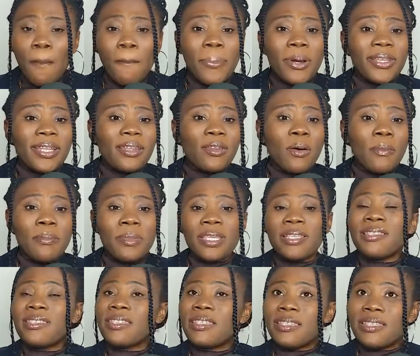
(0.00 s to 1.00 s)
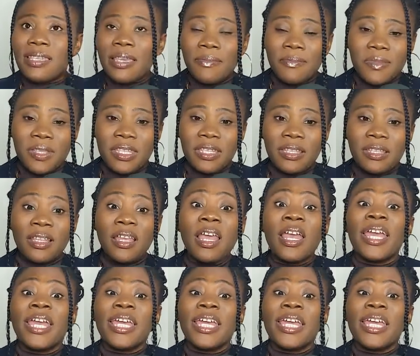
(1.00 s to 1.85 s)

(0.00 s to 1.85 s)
But they don't mean the same thing.